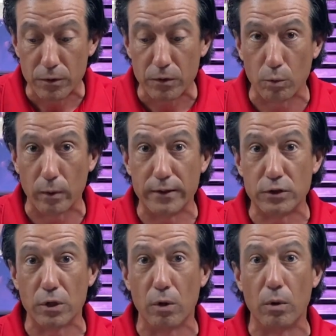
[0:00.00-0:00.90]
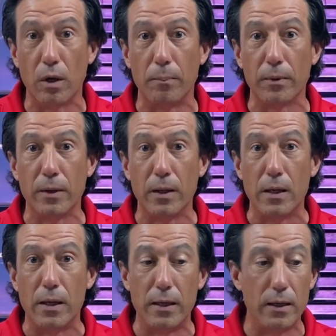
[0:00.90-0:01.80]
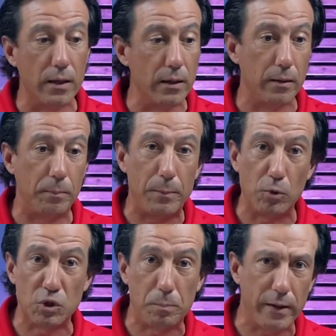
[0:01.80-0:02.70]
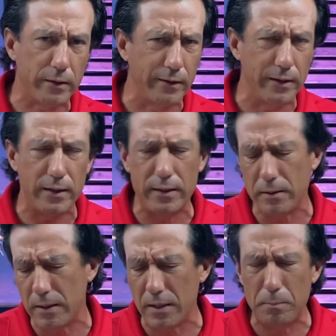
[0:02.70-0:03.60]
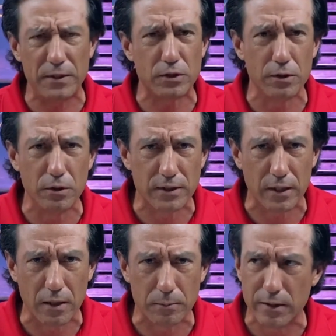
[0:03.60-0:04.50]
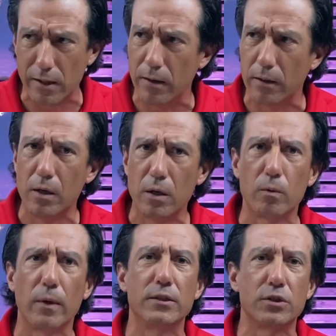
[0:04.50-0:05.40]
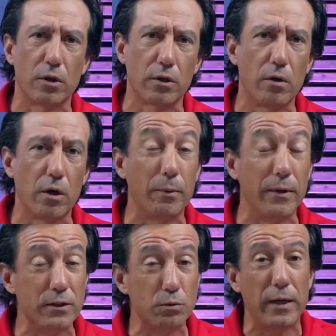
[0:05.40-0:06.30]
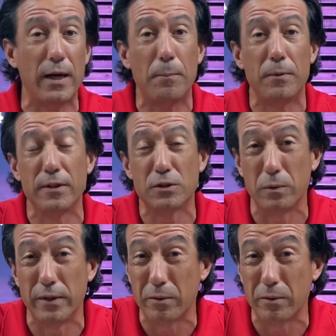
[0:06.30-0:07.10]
The rates go up. And people speculate. Any piece of news that comes out, rates start going up. And that's what happened this week.